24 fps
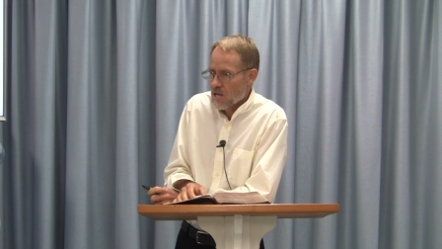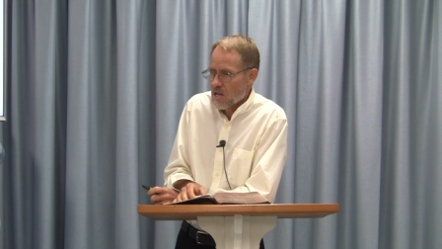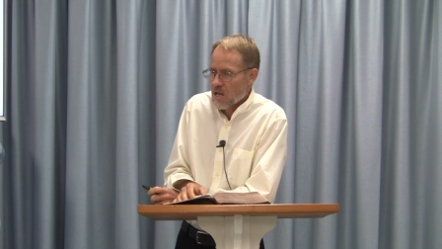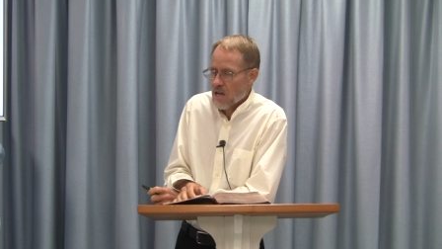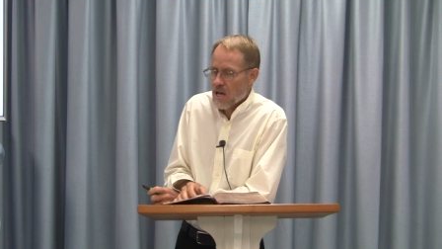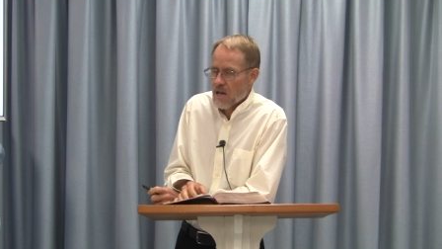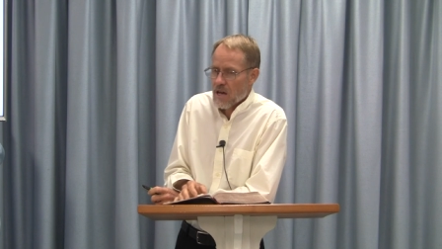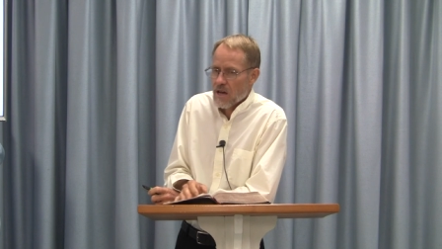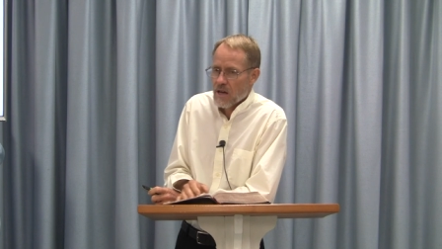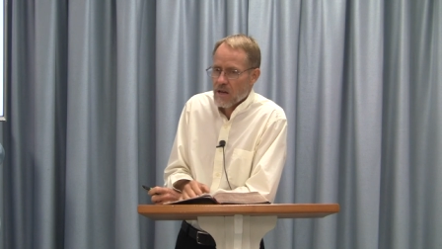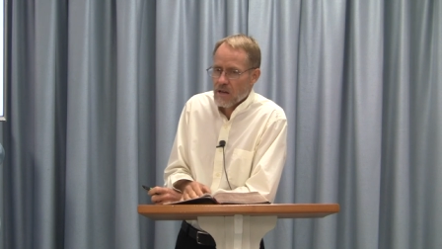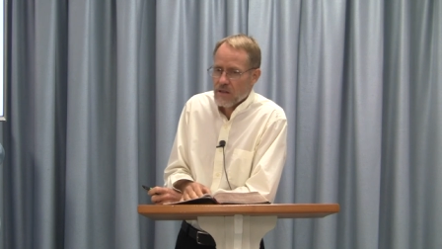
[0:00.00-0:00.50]

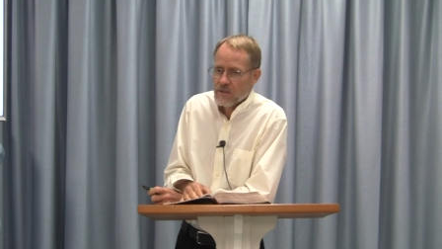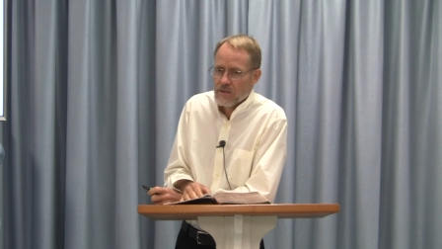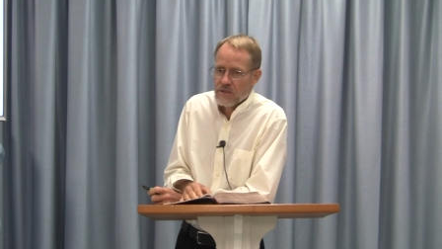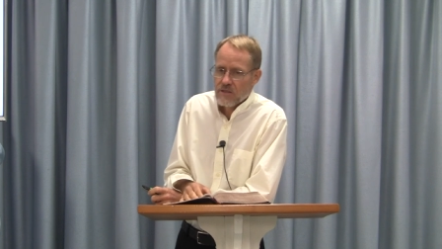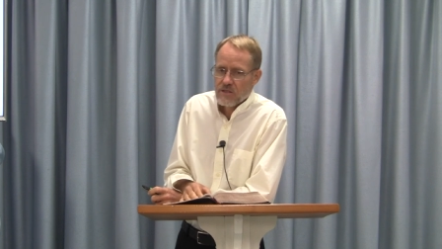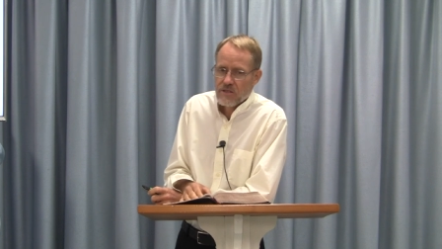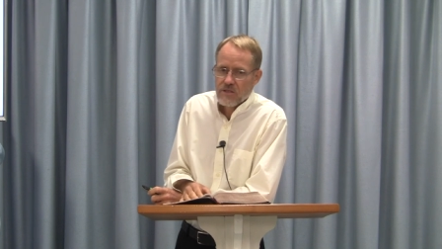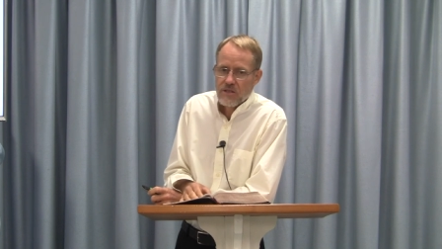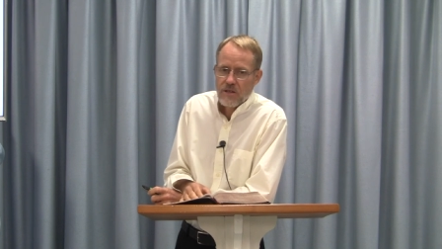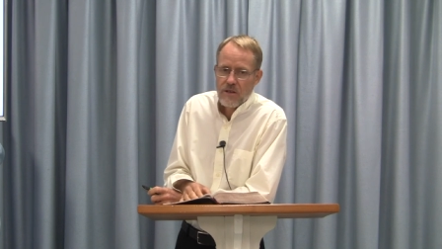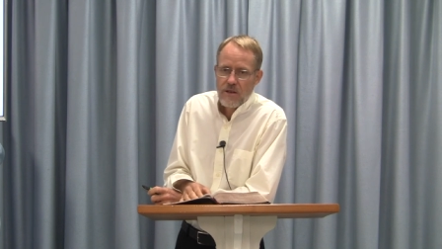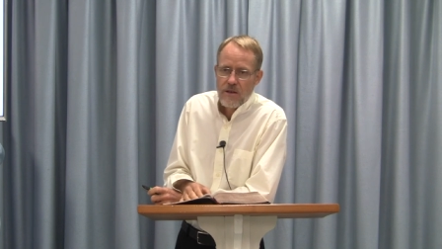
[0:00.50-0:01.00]

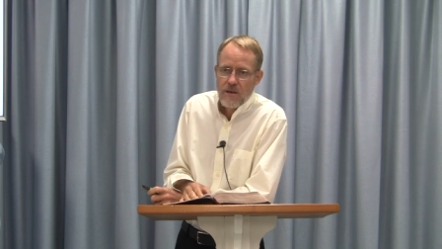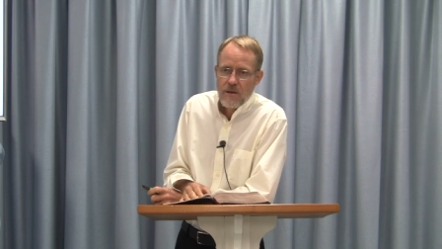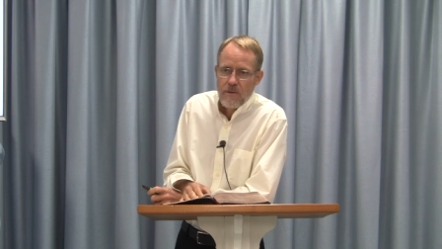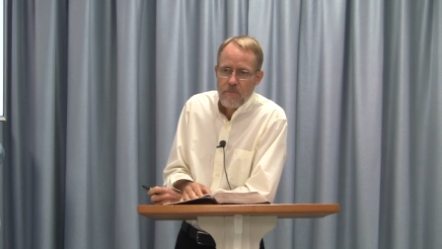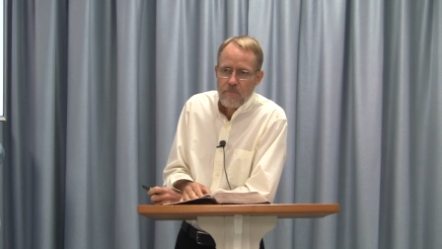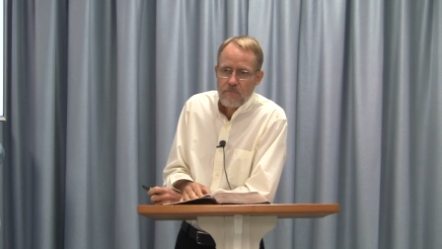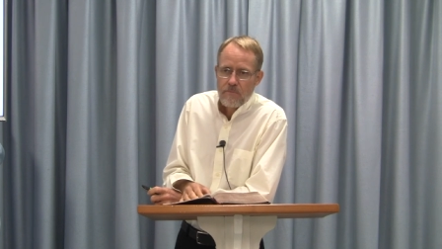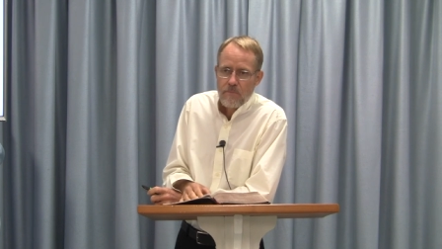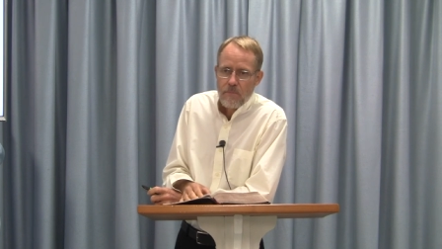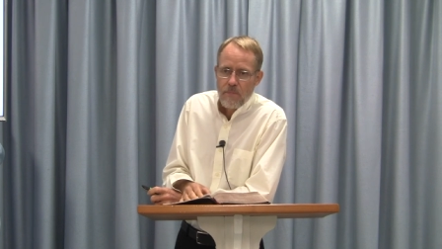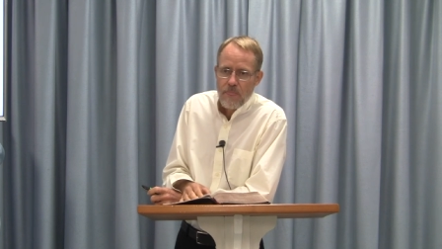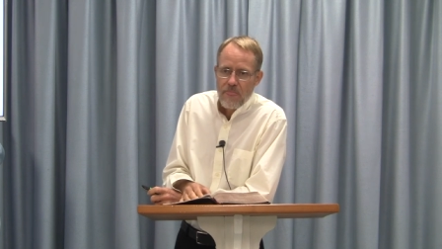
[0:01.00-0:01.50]
And,
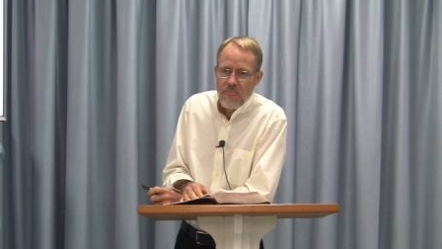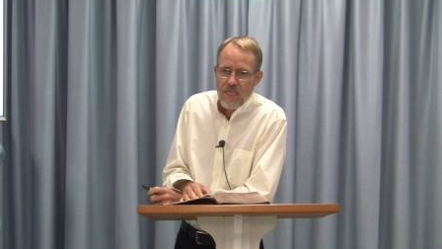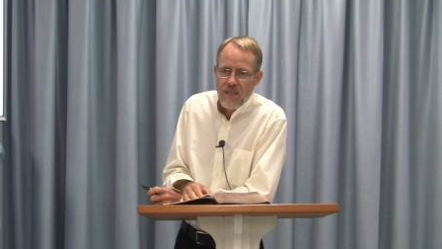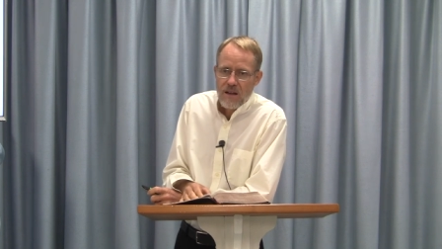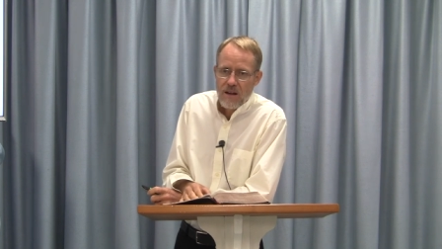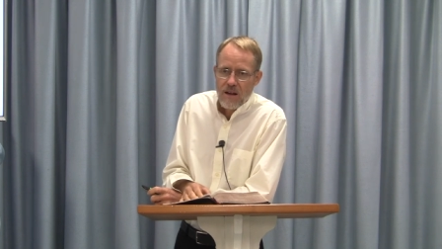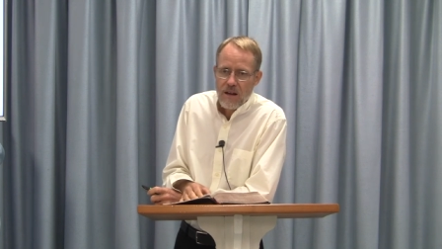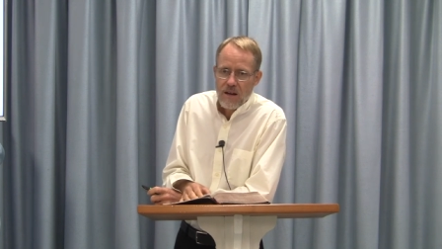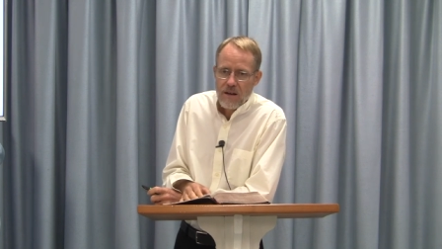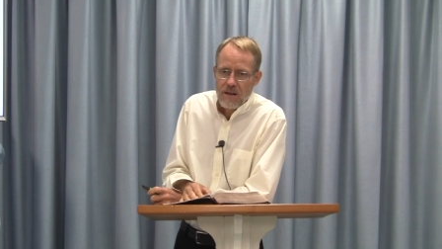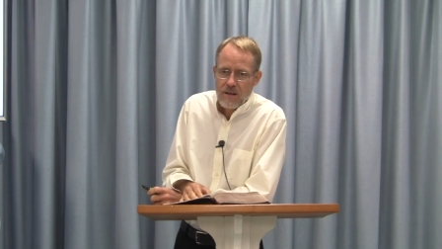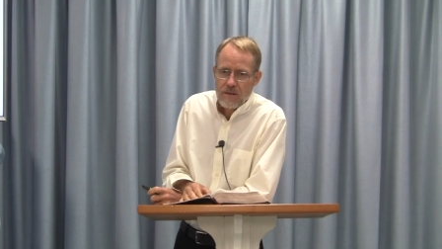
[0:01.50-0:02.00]

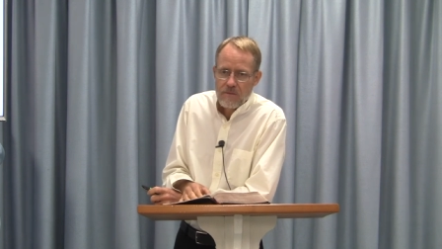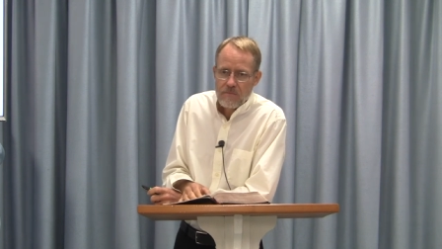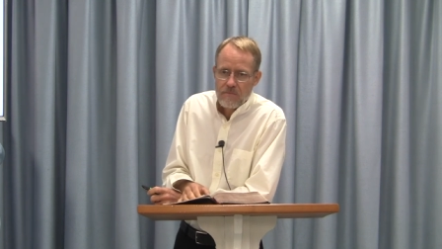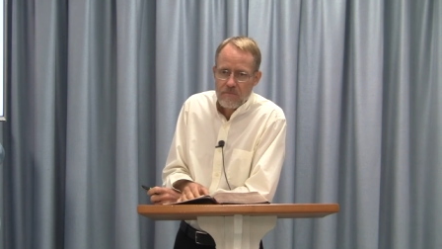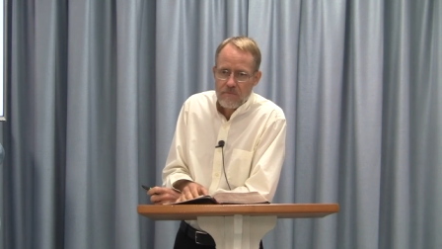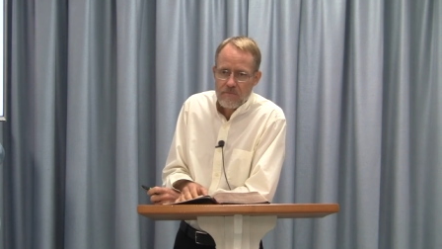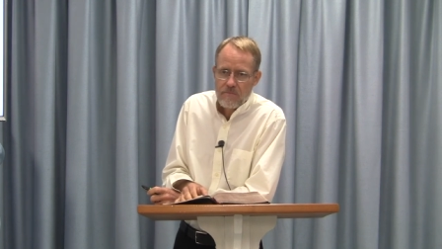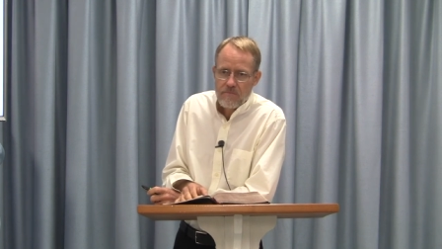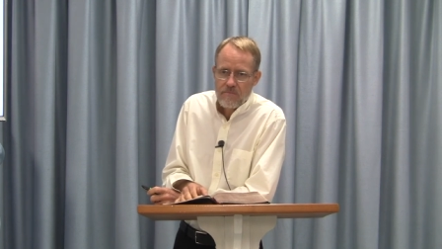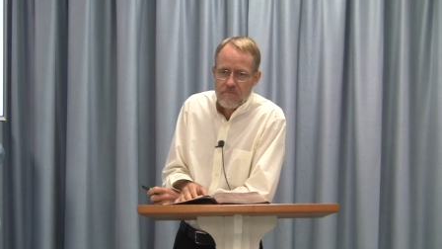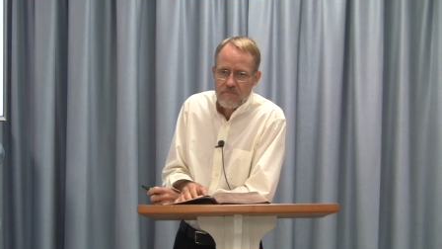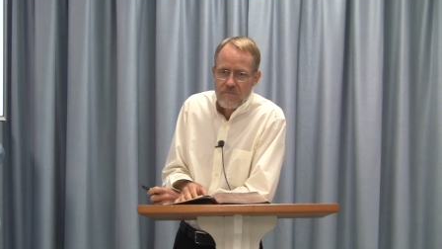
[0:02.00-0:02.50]

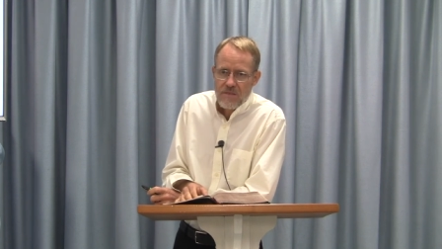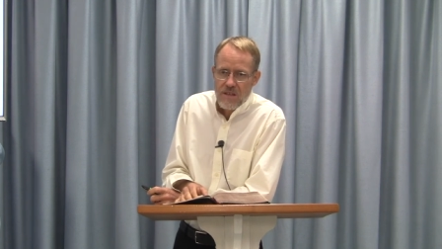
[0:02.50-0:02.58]
um,